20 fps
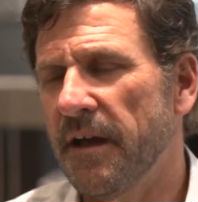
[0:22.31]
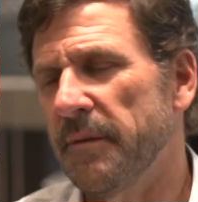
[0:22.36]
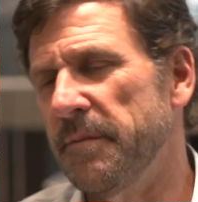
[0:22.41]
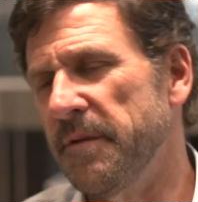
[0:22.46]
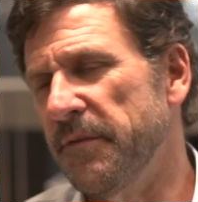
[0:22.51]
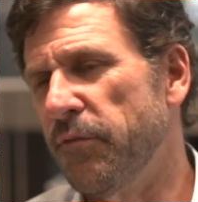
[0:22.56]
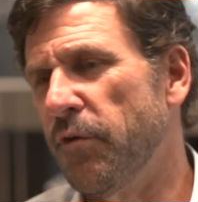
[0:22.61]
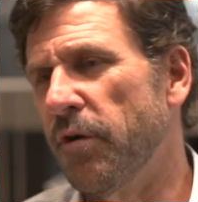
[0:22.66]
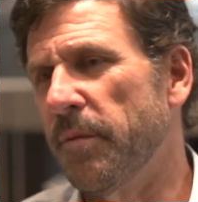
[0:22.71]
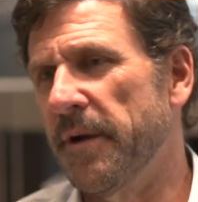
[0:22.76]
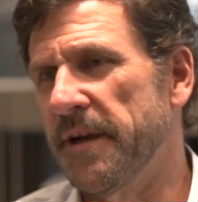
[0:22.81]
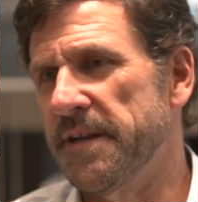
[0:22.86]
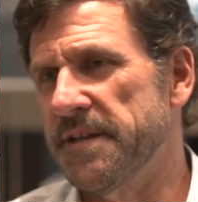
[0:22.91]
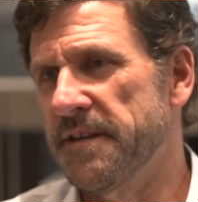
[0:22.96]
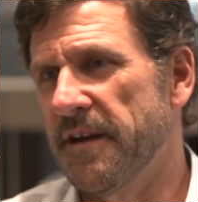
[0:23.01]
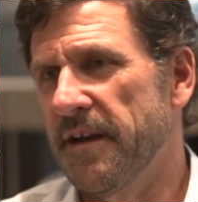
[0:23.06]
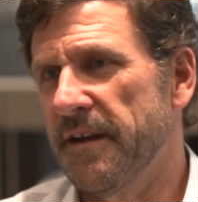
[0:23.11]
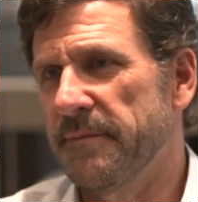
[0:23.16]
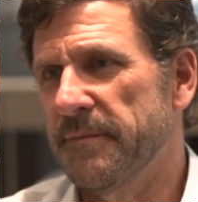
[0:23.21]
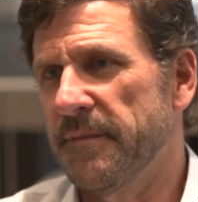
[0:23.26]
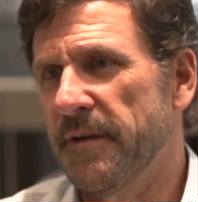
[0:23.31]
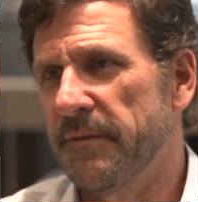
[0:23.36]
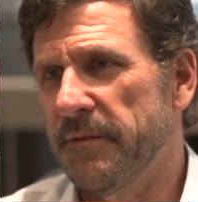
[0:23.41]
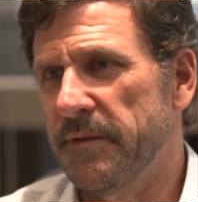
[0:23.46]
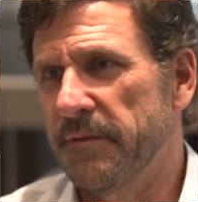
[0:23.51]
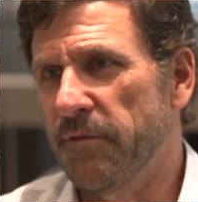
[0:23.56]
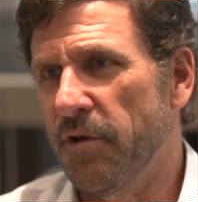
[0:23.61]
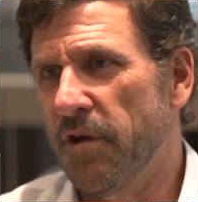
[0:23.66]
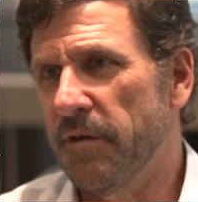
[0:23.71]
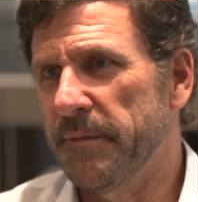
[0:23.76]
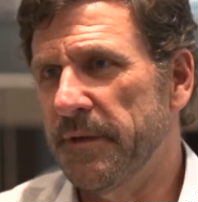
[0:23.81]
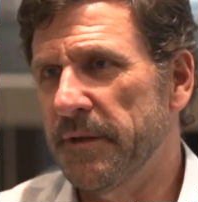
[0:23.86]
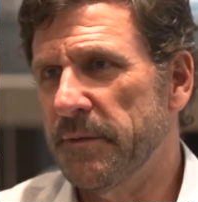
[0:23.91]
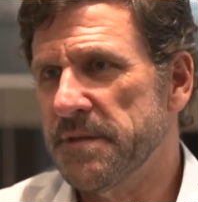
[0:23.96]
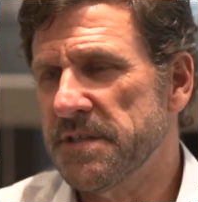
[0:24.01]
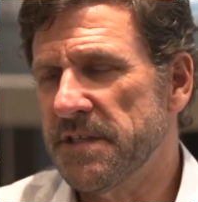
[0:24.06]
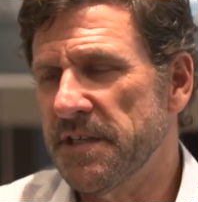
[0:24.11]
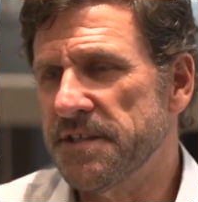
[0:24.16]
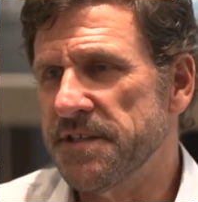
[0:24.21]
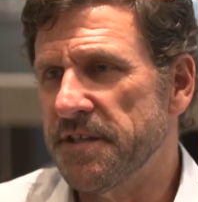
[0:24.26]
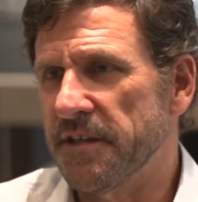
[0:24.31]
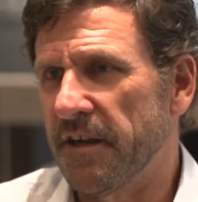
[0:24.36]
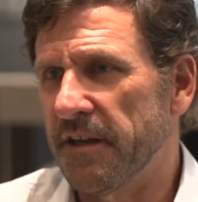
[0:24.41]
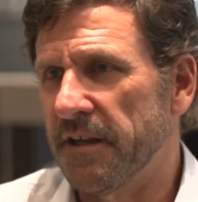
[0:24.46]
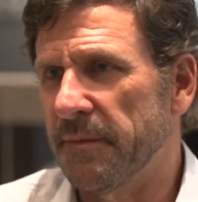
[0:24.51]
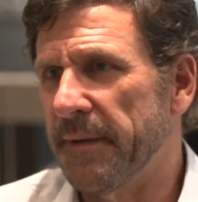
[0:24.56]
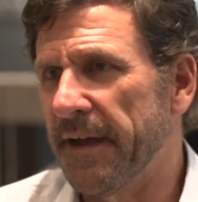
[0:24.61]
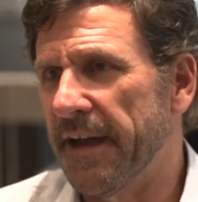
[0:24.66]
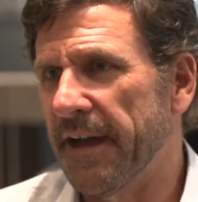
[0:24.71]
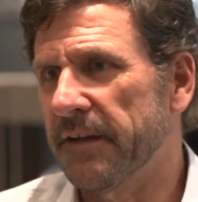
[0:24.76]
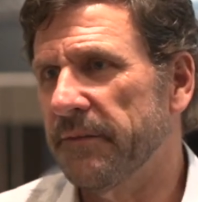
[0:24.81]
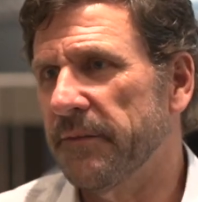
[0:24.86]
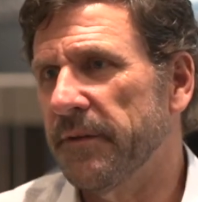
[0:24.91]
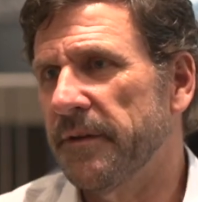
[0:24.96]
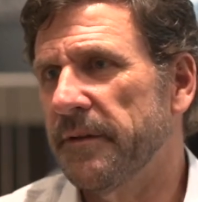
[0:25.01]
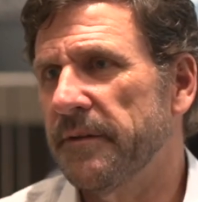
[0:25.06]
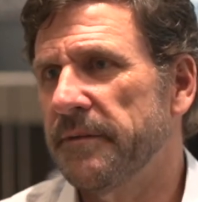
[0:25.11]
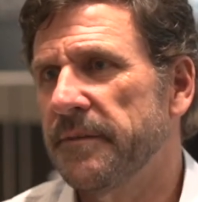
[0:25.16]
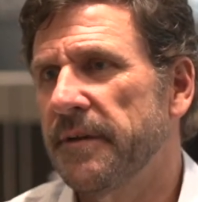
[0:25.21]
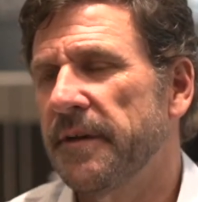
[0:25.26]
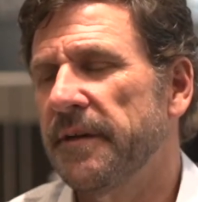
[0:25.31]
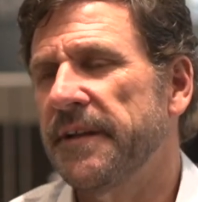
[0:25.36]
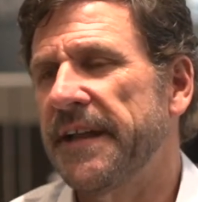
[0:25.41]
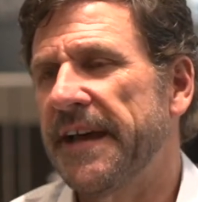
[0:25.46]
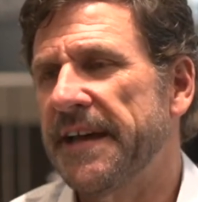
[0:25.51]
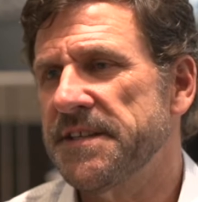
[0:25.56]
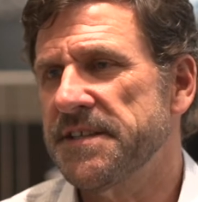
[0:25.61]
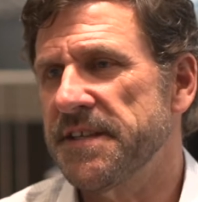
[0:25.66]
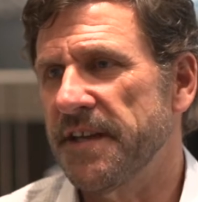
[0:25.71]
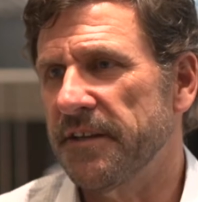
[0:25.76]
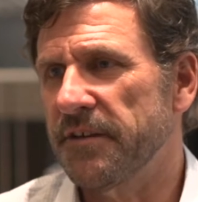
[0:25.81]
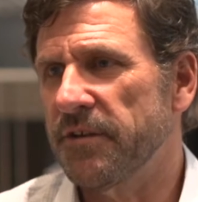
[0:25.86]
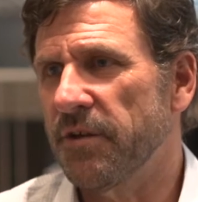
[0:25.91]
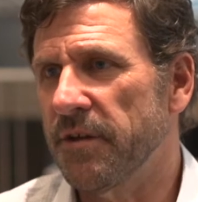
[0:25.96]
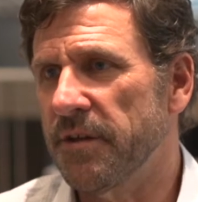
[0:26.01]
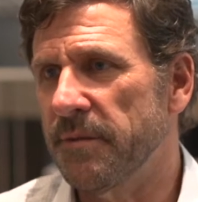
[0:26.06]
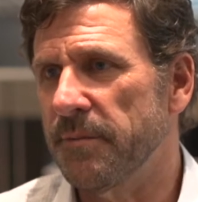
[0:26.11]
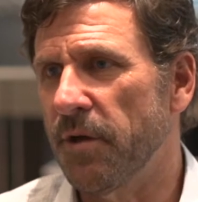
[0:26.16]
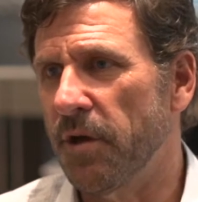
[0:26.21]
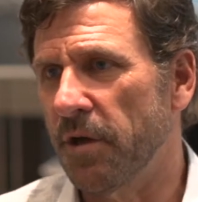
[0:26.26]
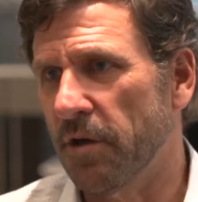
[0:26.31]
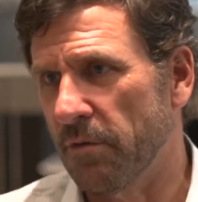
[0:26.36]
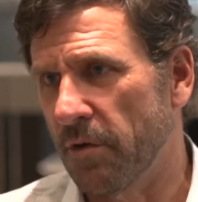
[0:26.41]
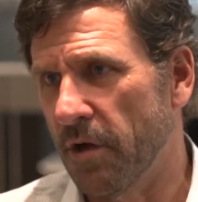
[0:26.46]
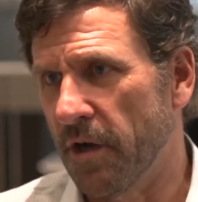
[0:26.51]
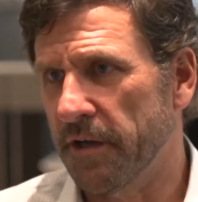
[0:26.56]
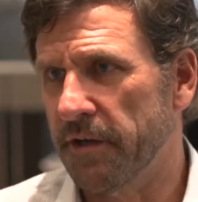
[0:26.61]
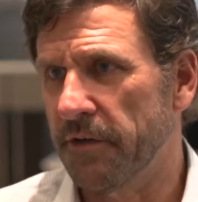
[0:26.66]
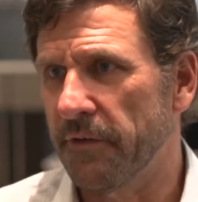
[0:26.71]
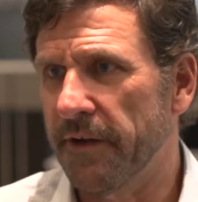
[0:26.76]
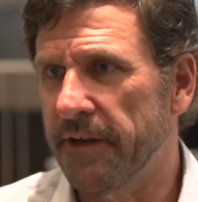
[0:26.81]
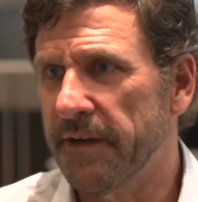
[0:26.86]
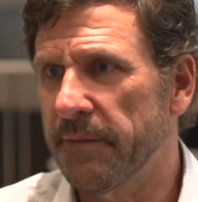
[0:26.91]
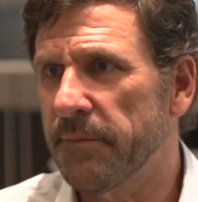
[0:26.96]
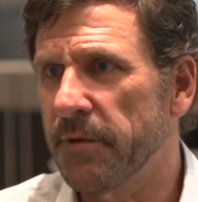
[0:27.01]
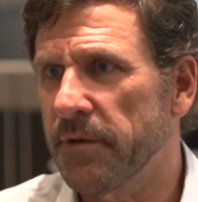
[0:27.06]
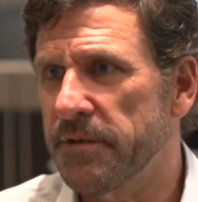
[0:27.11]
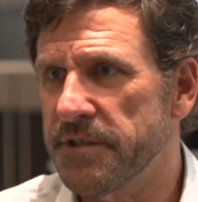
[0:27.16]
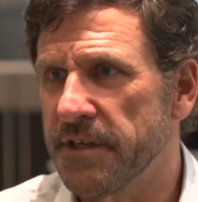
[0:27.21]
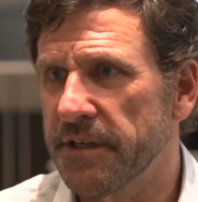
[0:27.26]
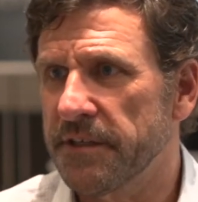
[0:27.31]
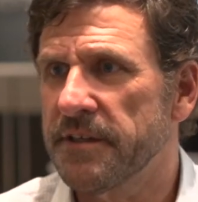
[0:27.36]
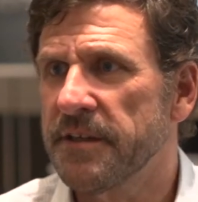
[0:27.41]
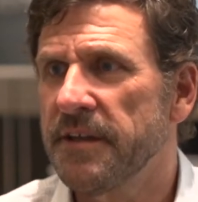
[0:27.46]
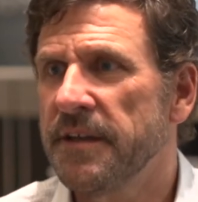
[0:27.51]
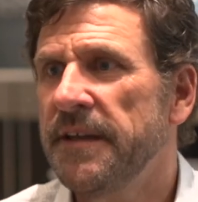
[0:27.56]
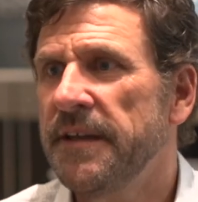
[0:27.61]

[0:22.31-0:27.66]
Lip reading: before my time of involvement. It was listed on the back of an asset called the Mulga Rock Uranium Project